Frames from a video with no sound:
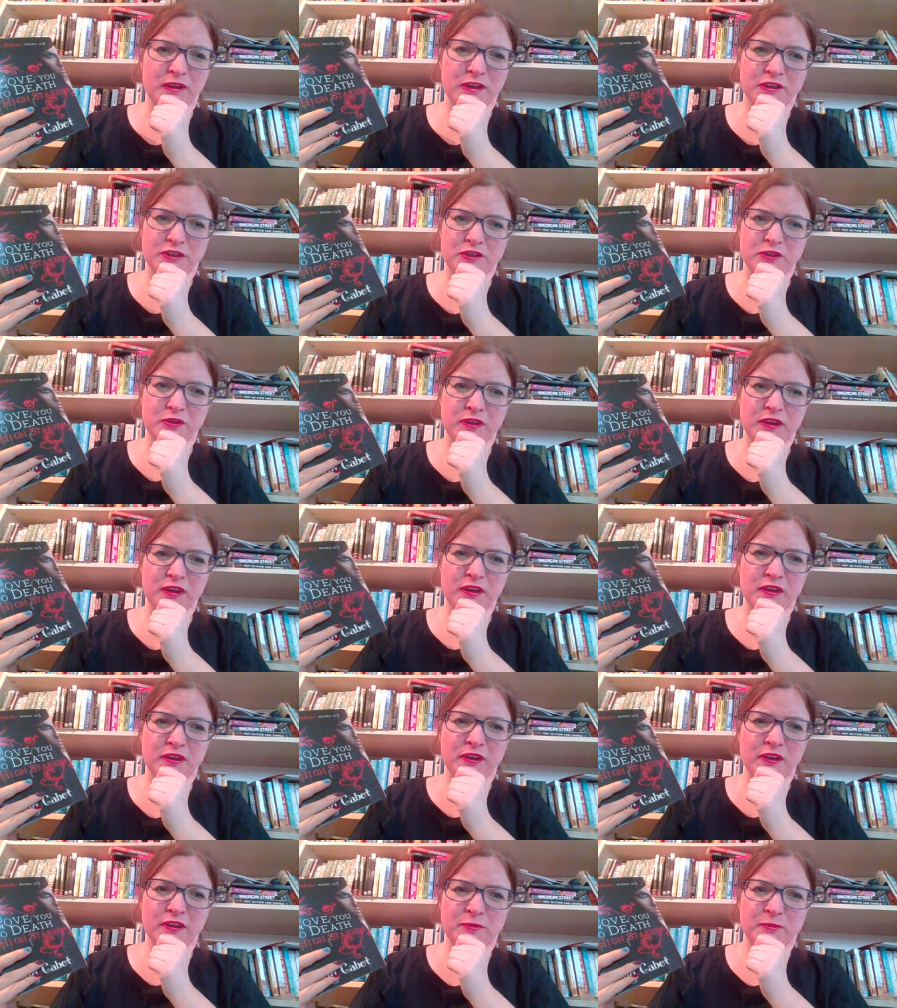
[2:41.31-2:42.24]
enjoy
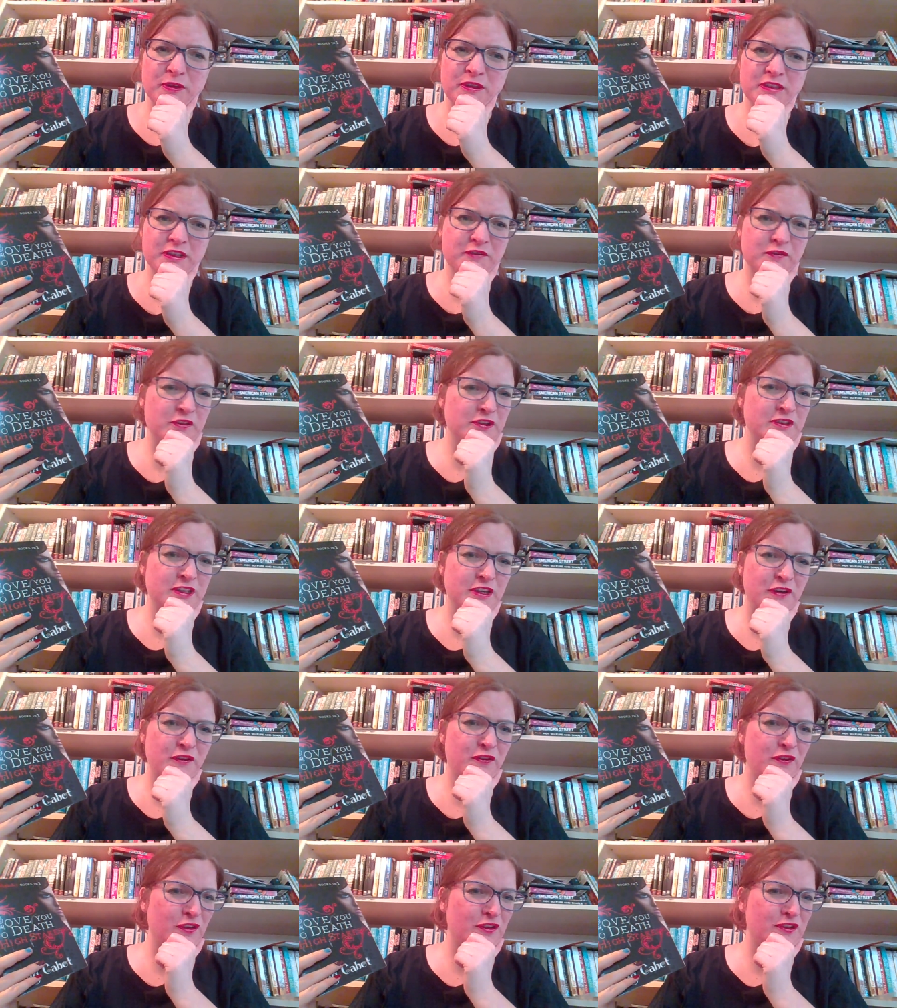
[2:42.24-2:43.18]
in
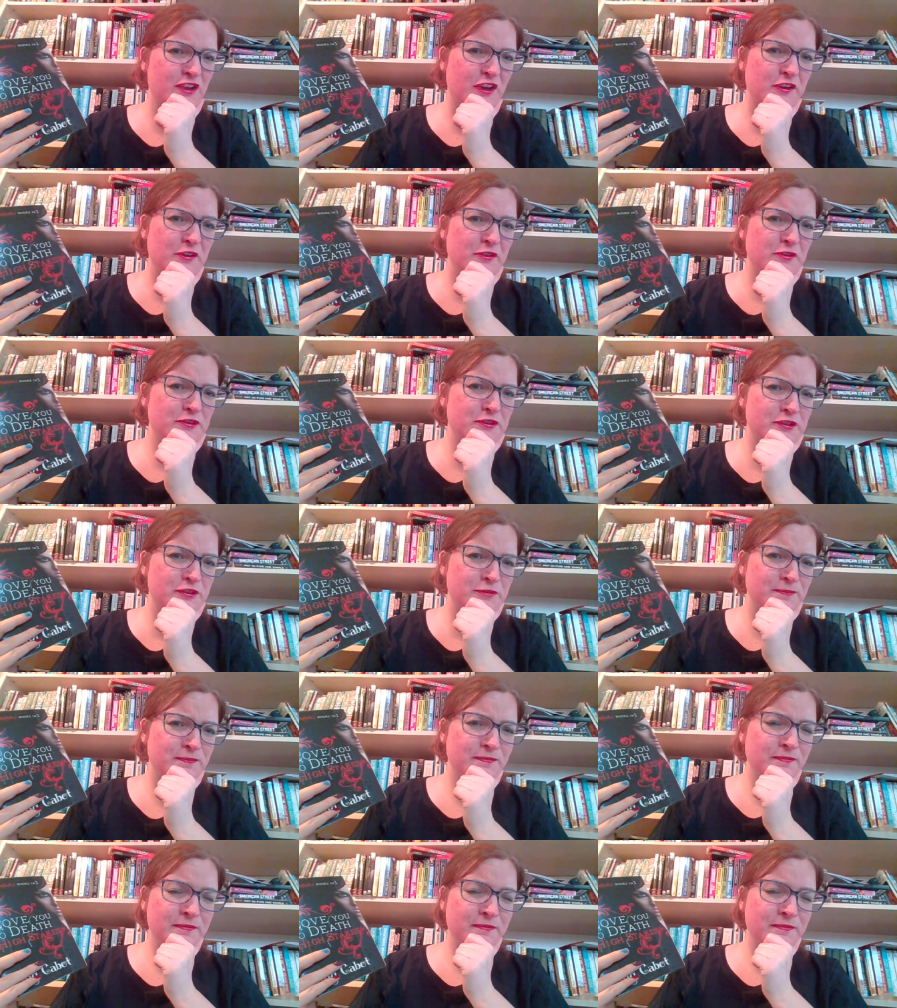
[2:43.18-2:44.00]
significant others.